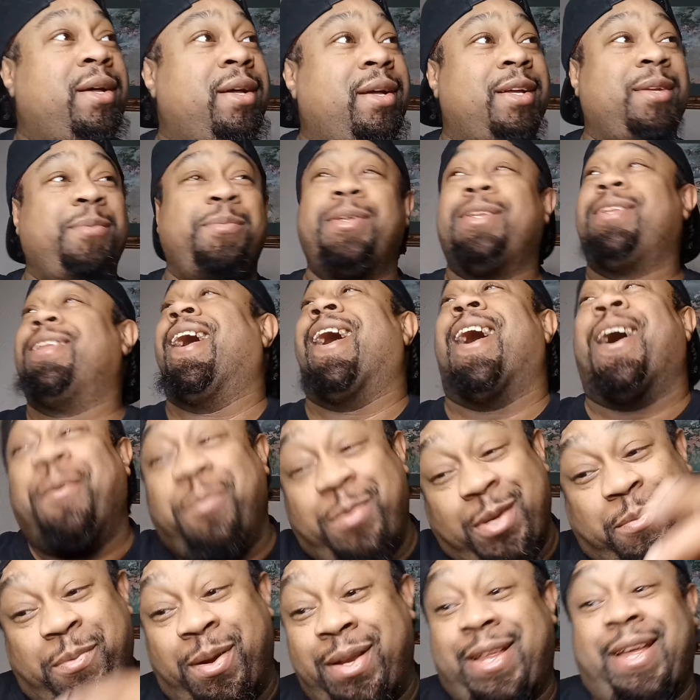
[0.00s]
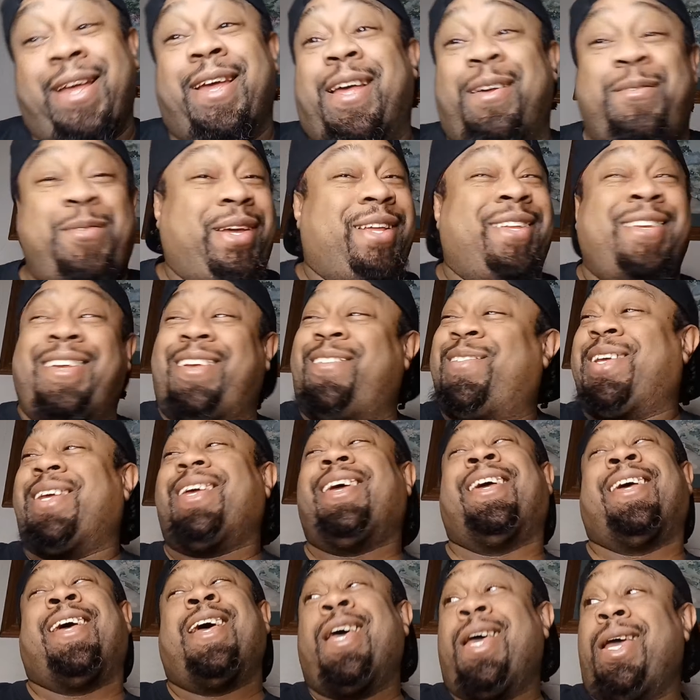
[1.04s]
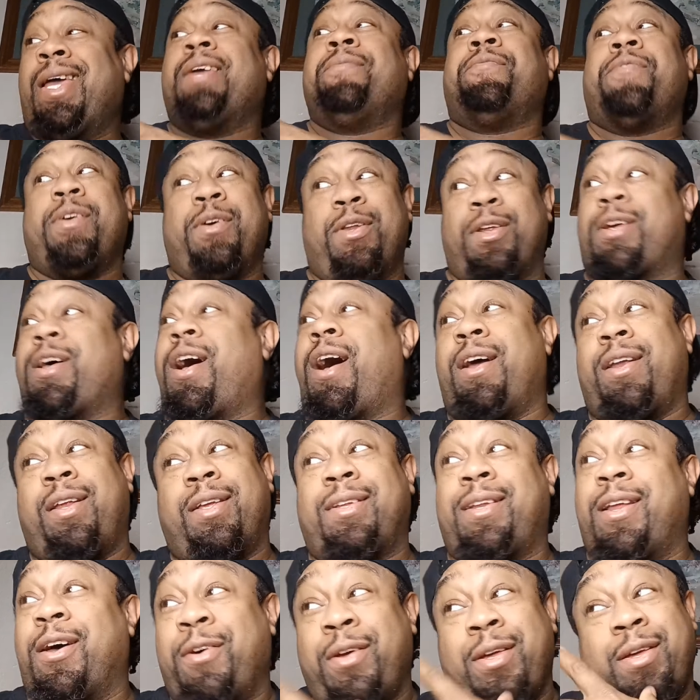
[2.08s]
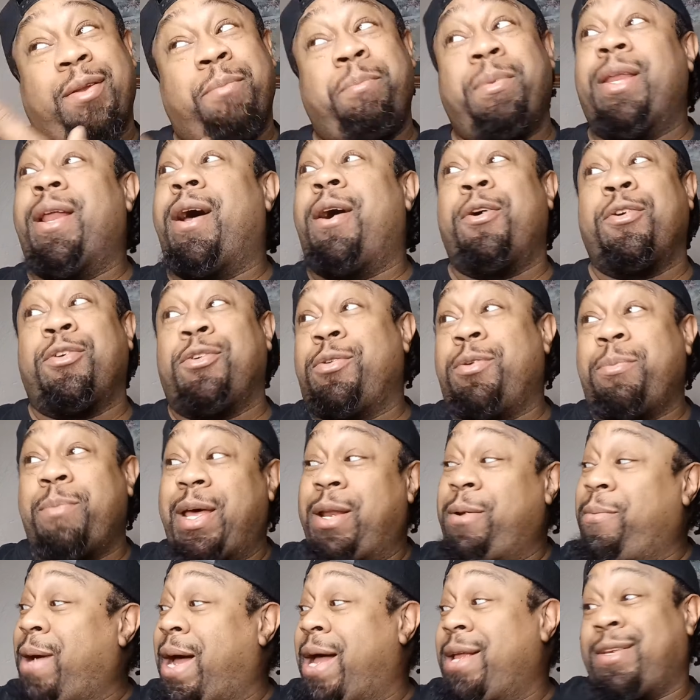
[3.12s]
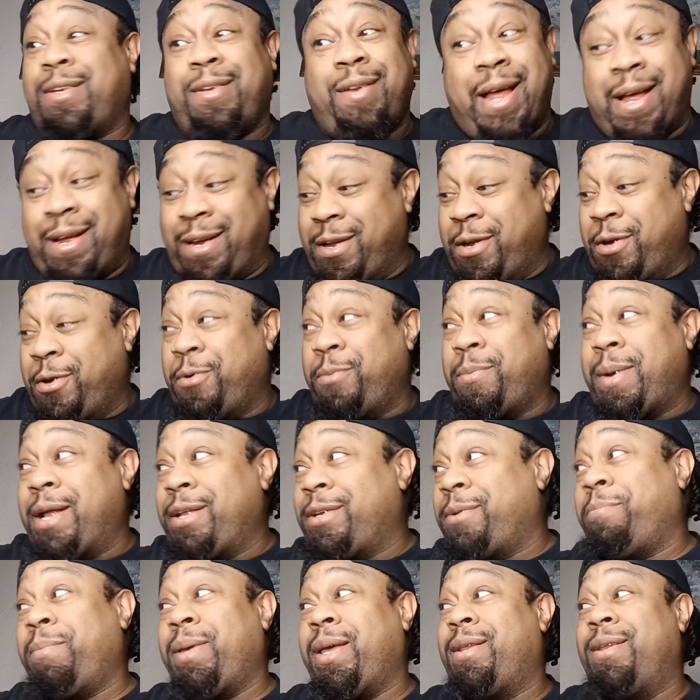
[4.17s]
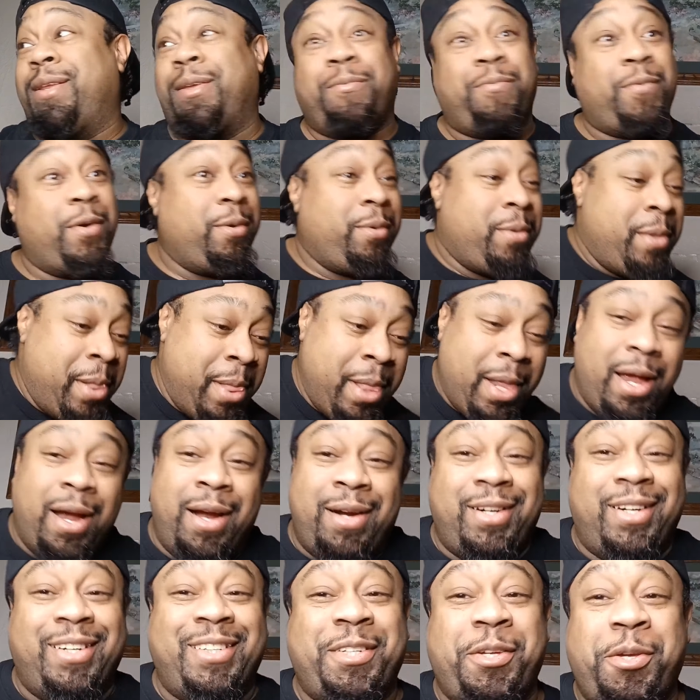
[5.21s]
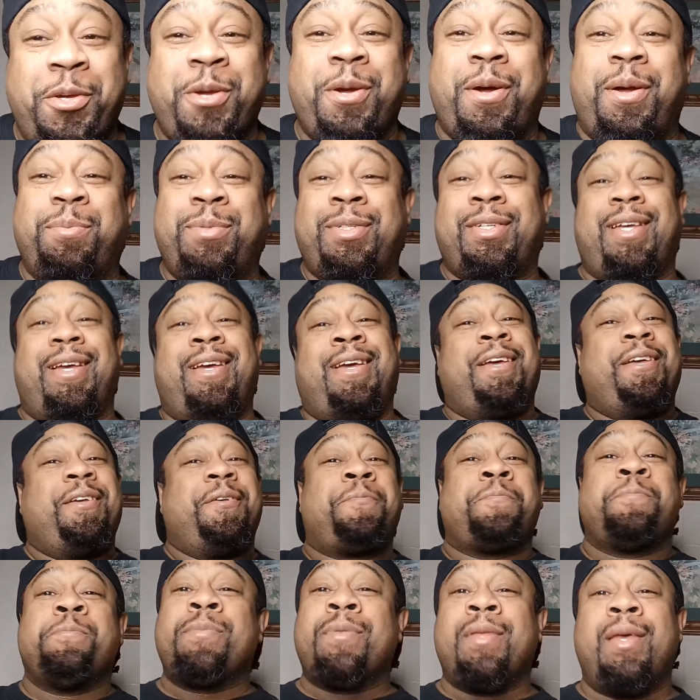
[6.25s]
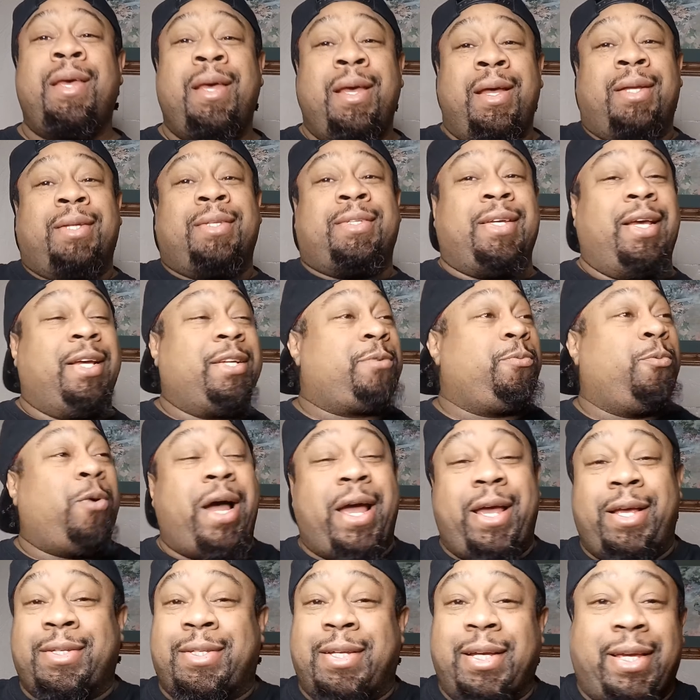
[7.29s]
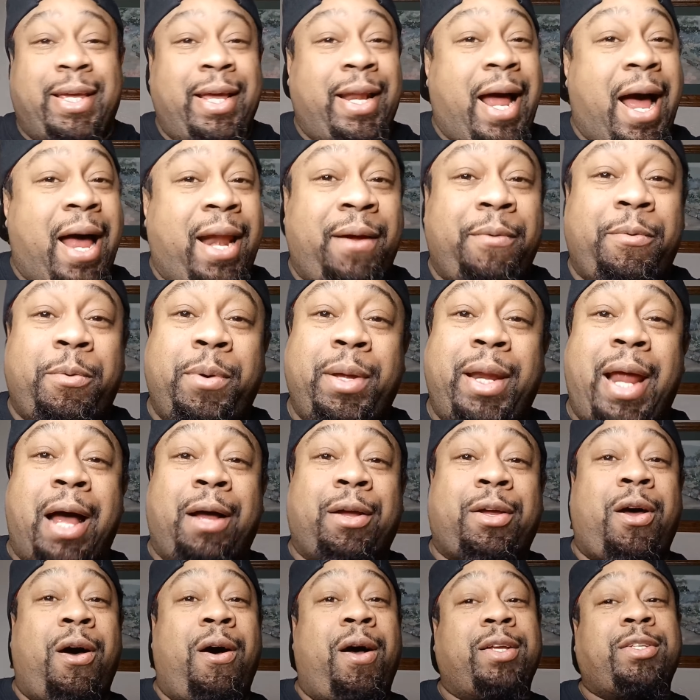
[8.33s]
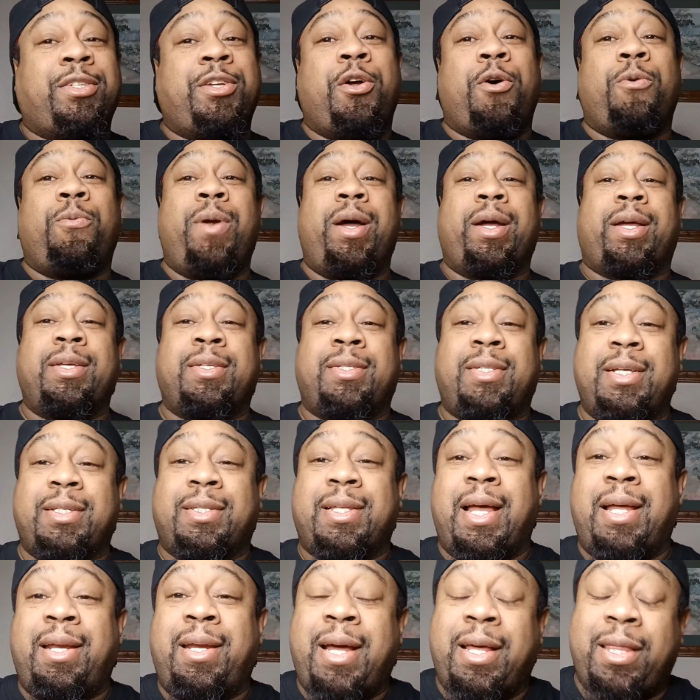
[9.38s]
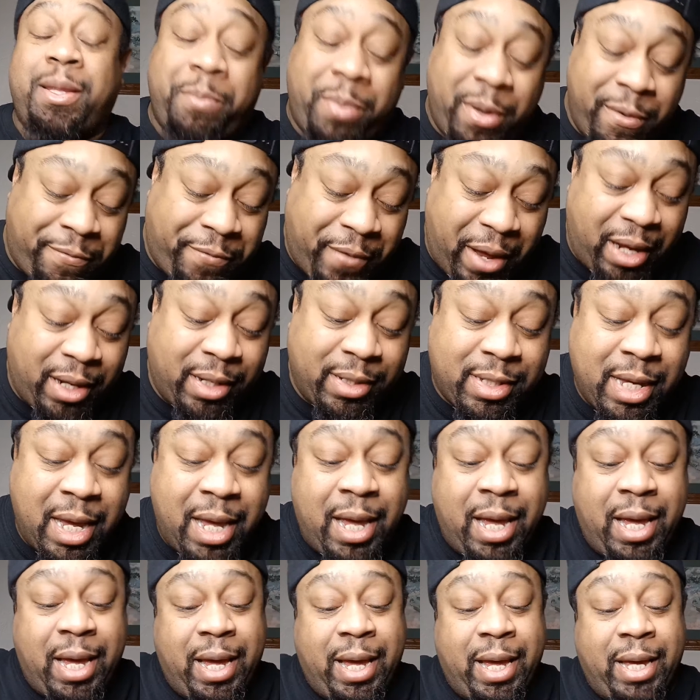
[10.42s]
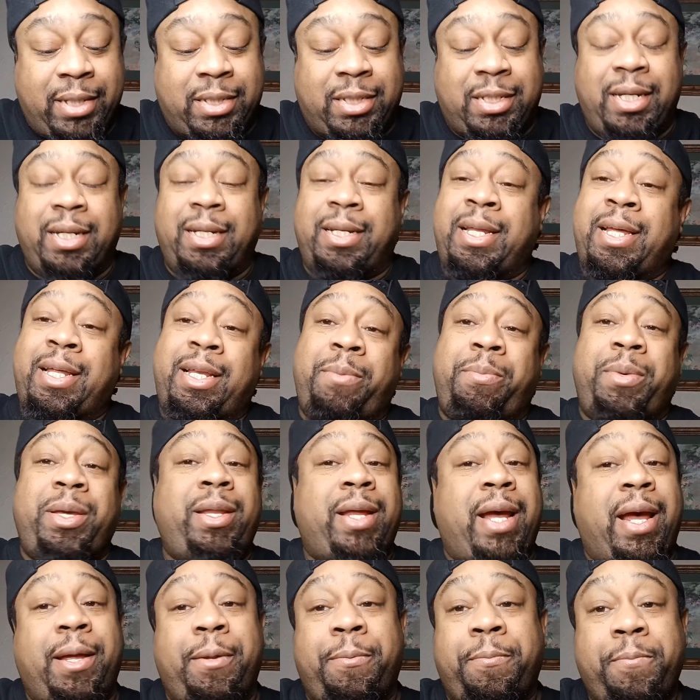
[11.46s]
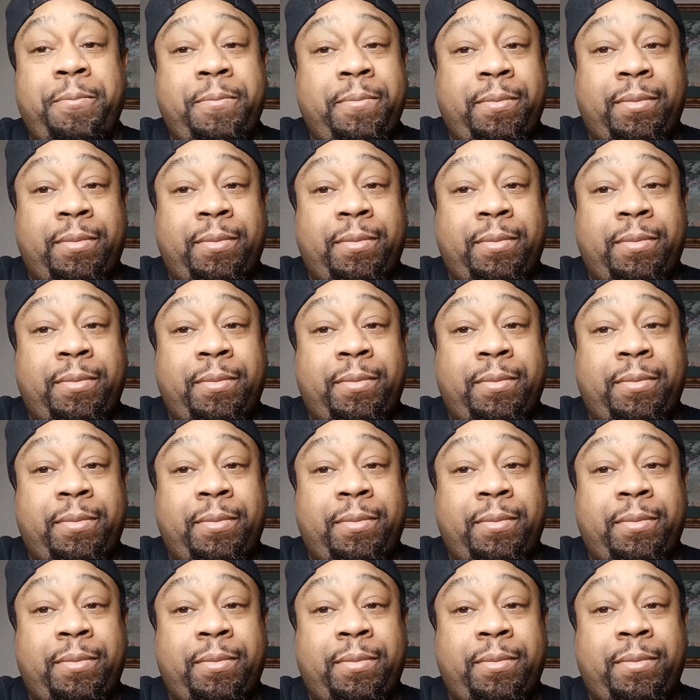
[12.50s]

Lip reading: husband. Nah, I'm just playing. He feel the car, though. He would have been on you. You better watch it now. Go on about your business, folks. You know what I'm saying? Just ways to get out of it without causing no ruckus, this, that, and other. But fellas, it shouldn't need to be that.